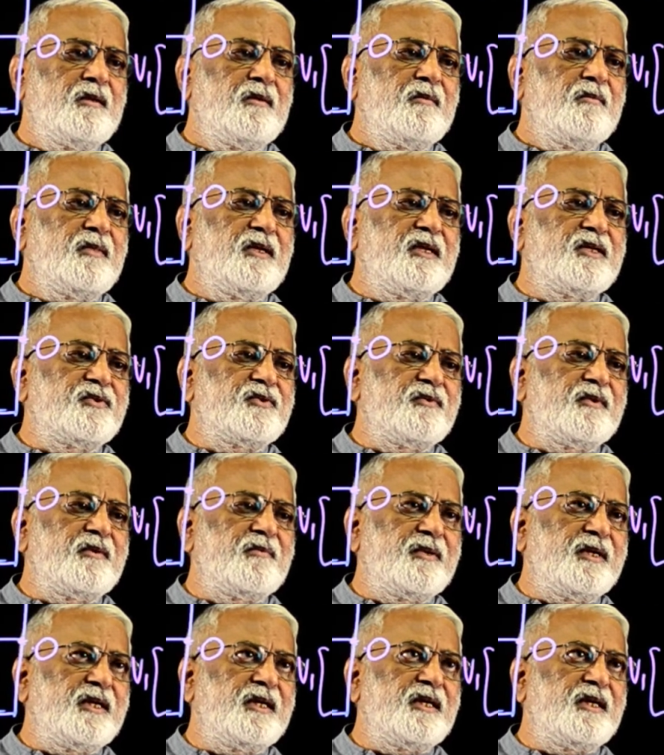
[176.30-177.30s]
plus 1
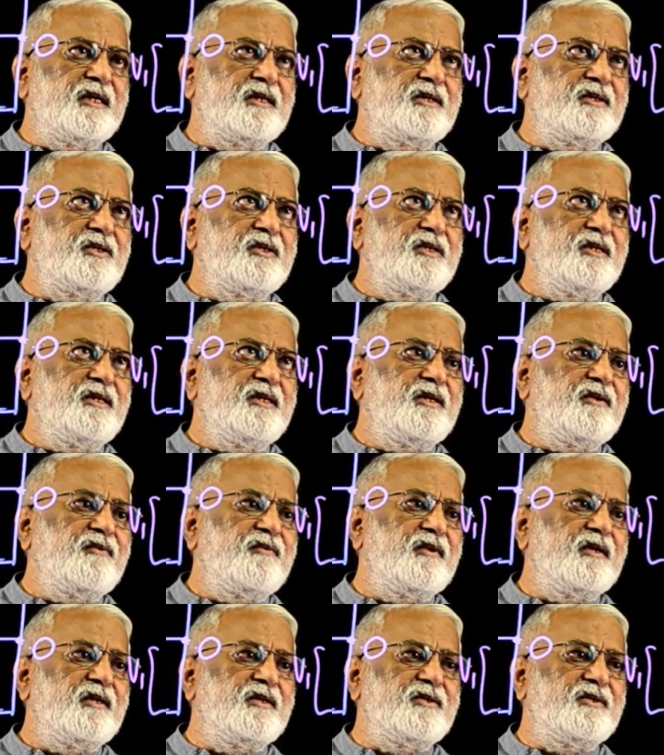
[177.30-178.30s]
by R3
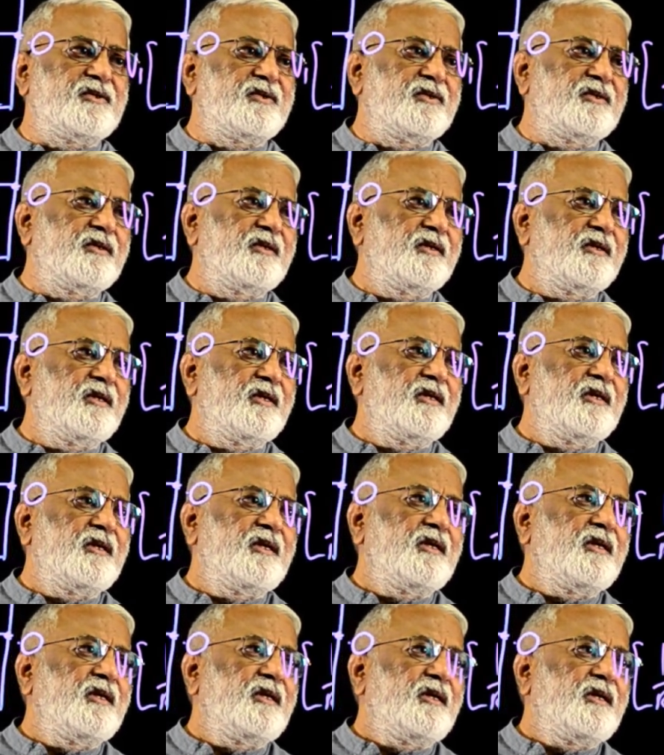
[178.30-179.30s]
equals
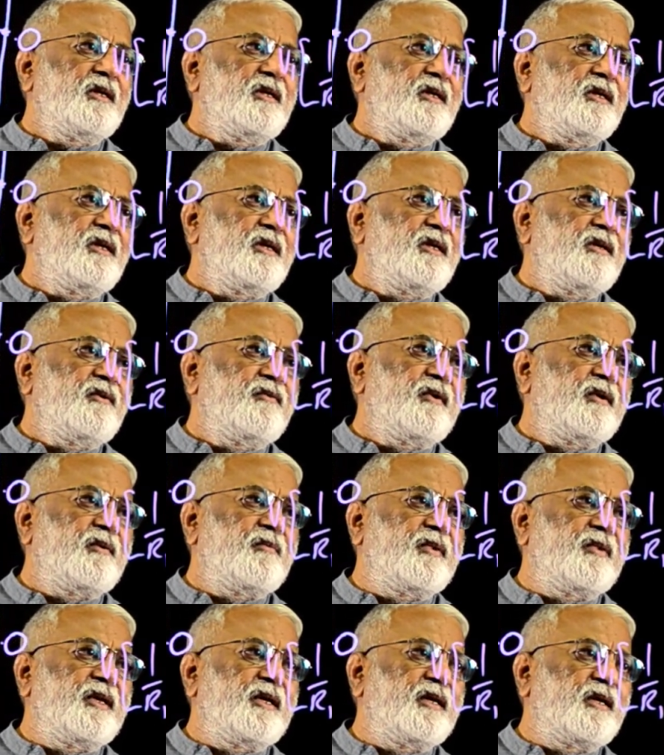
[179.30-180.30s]
E1
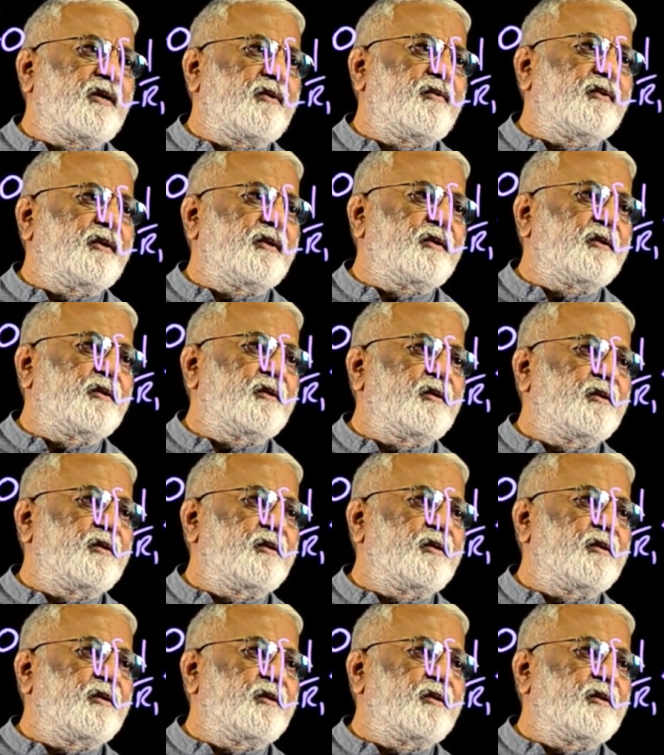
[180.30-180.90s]
by R1